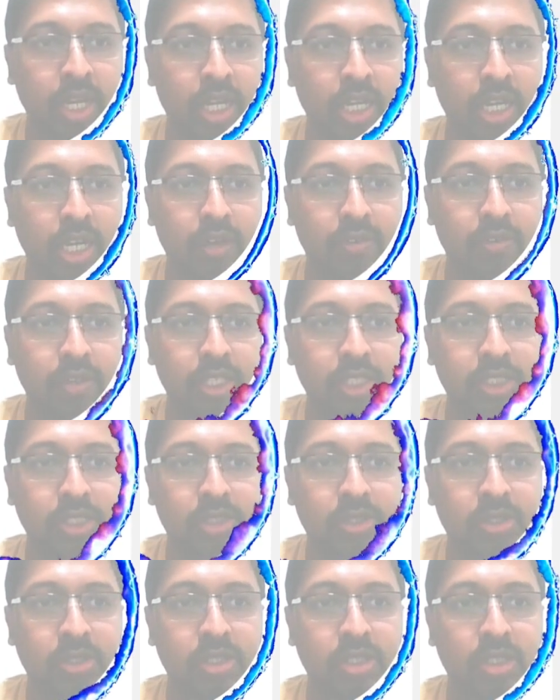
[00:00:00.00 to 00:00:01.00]
Coverage
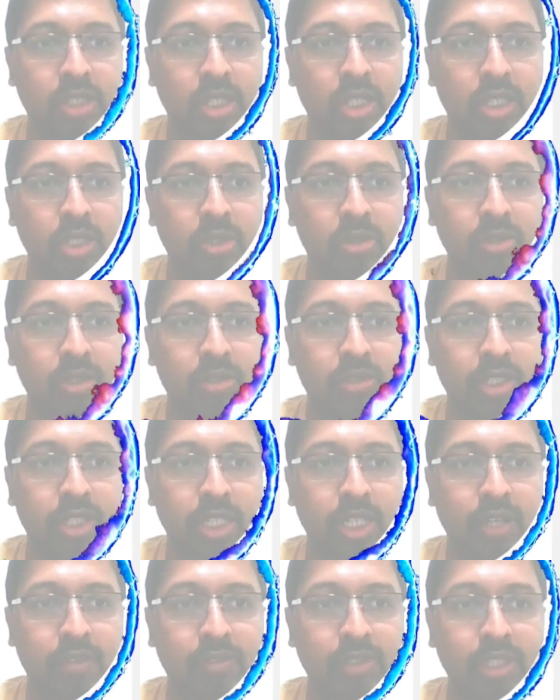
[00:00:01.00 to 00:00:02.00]
shows
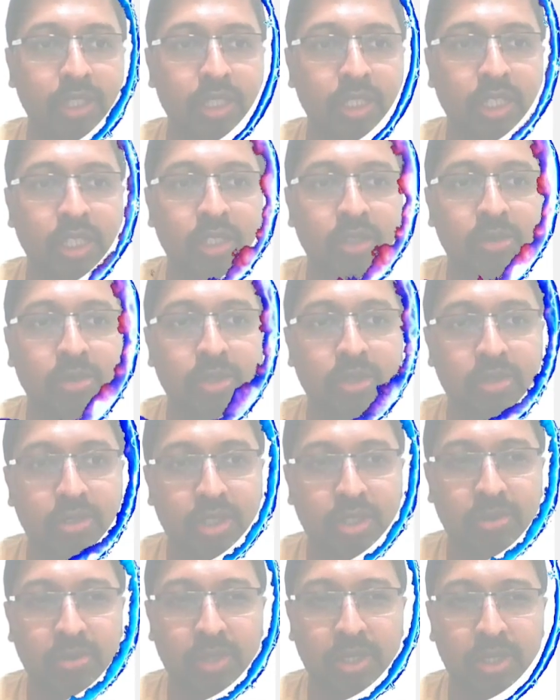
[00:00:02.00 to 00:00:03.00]
2011 till
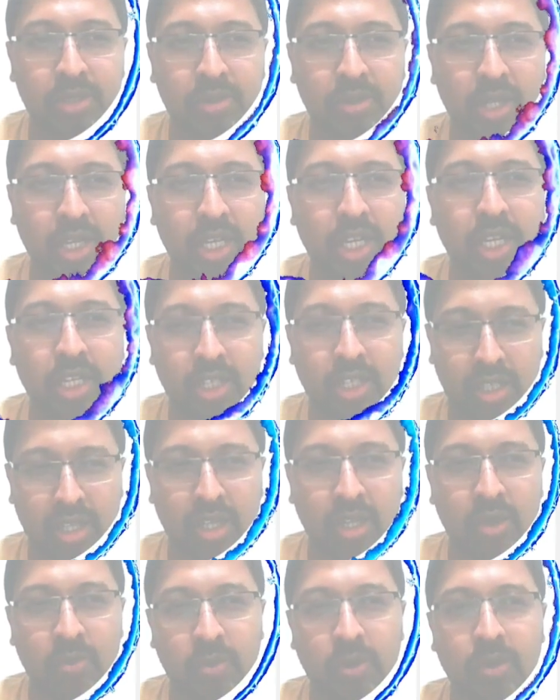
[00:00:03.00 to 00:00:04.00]
2022. Again,
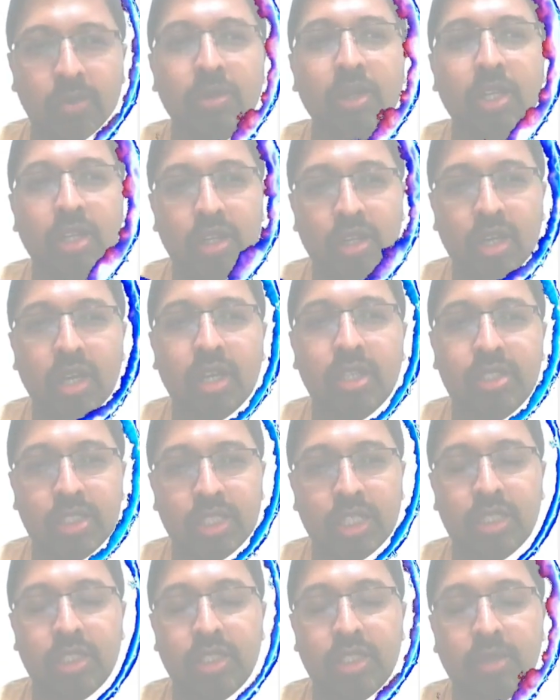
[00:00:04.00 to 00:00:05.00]
we will cross
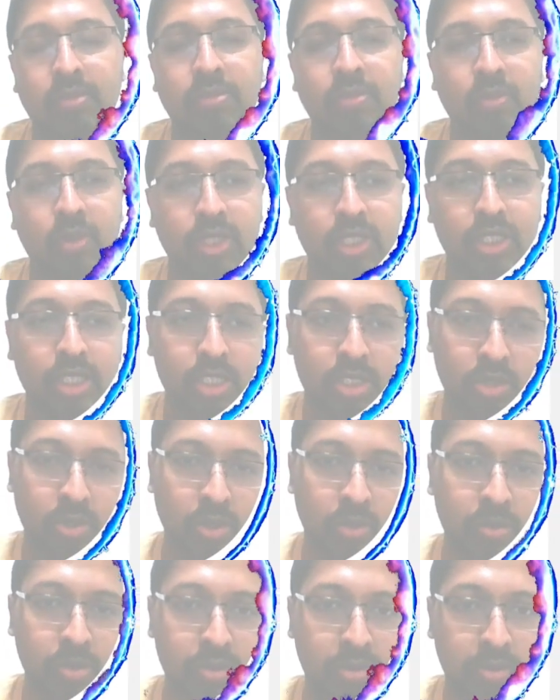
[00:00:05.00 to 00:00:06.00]
check them with the
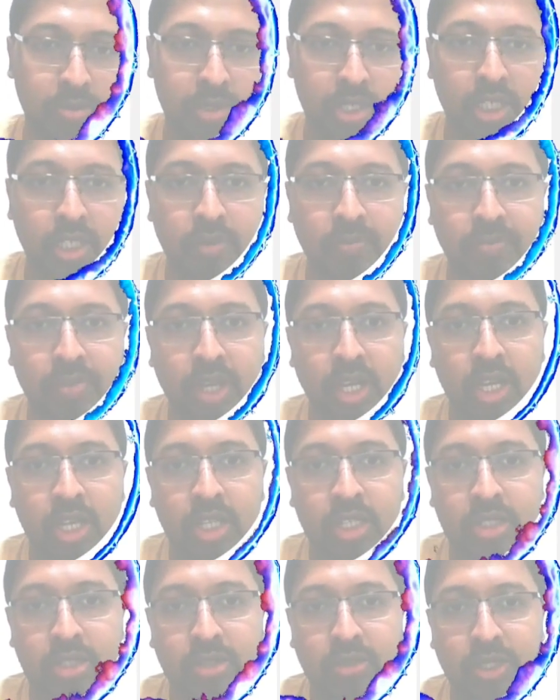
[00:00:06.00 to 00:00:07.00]
Scopus website.
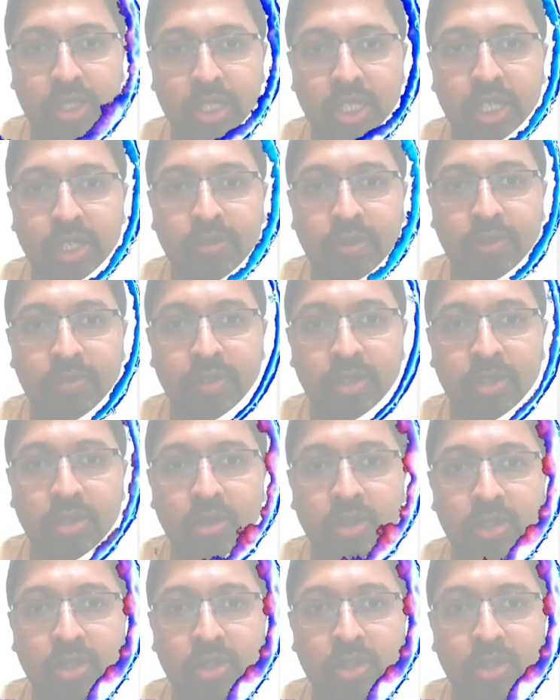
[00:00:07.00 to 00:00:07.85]
So here when we go